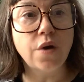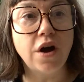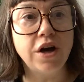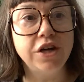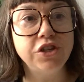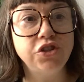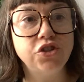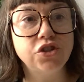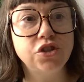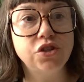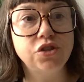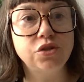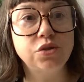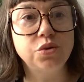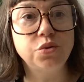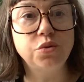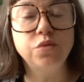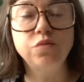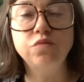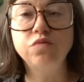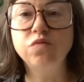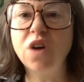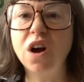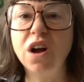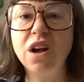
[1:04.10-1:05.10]
I just thought,
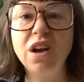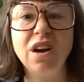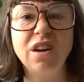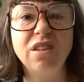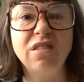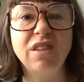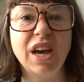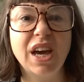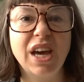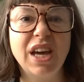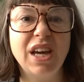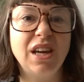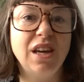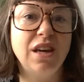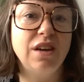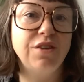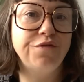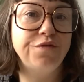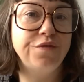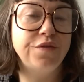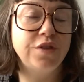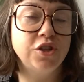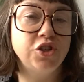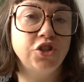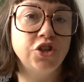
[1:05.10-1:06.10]
right, okay,
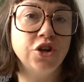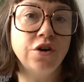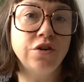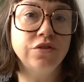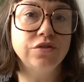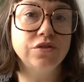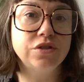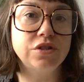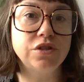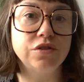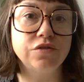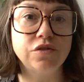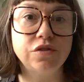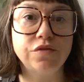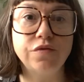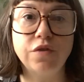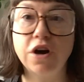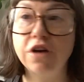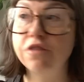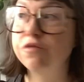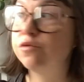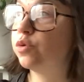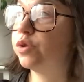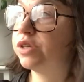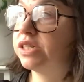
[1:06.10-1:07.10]
if the chance of
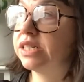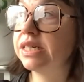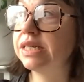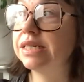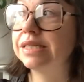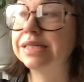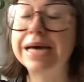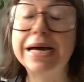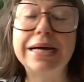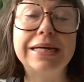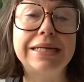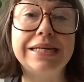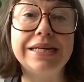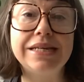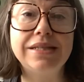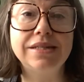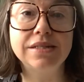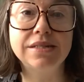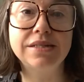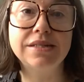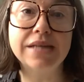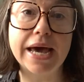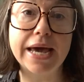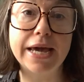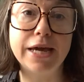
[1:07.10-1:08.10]
survival is exactly the
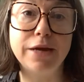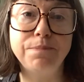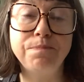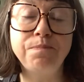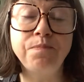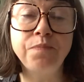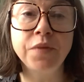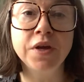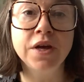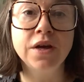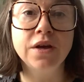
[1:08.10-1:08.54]
same,